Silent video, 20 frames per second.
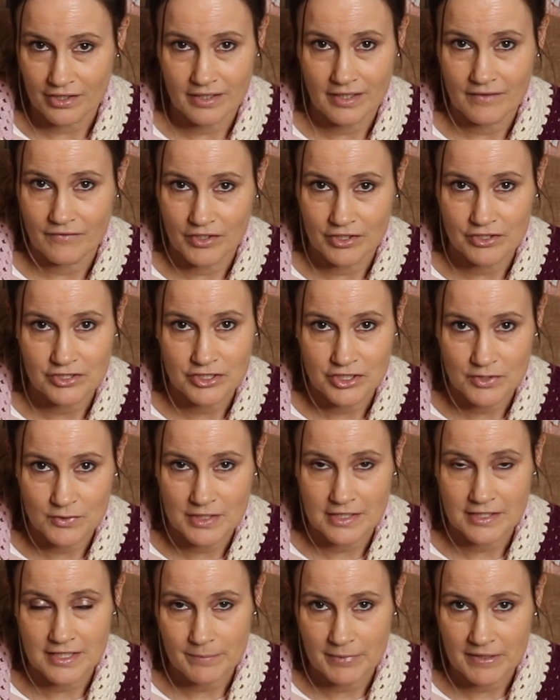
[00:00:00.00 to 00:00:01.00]
If you just
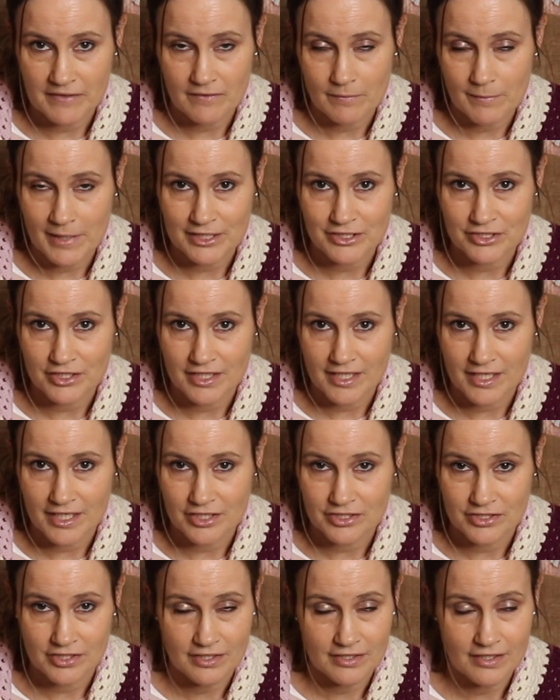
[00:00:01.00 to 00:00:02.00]
use a little bit of
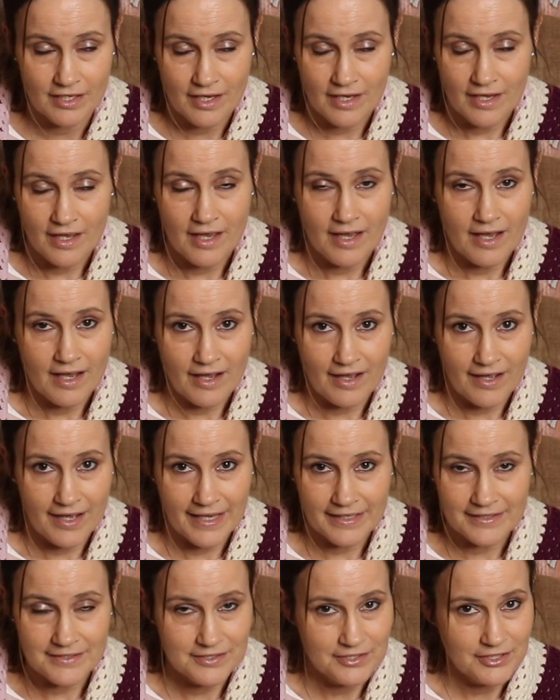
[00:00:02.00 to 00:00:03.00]
imagination,
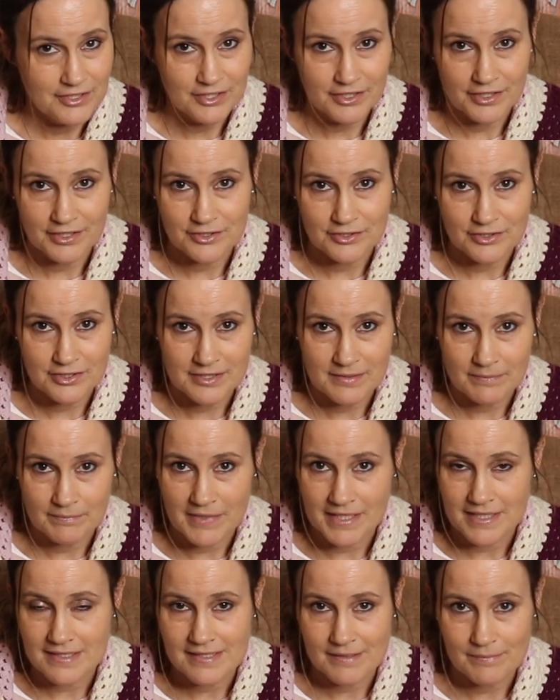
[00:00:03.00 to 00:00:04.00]
and you can just
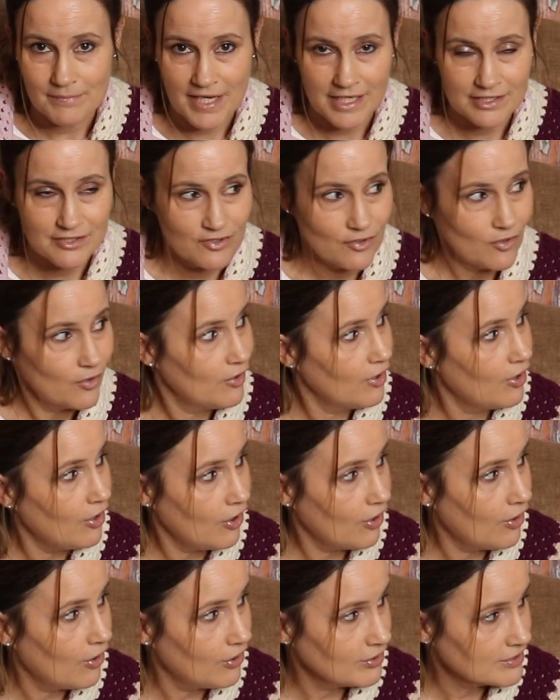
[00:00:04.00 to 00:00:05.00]
mix and match
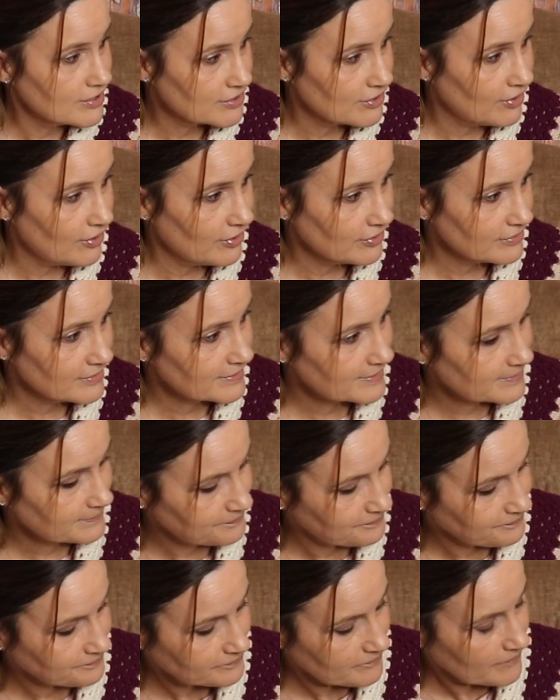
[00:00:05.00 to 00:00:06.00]
all sorts.
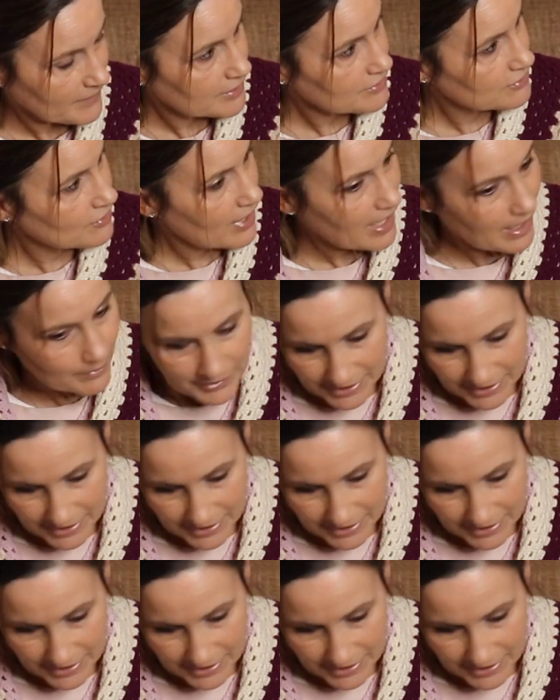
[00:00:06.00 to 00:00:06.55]
So how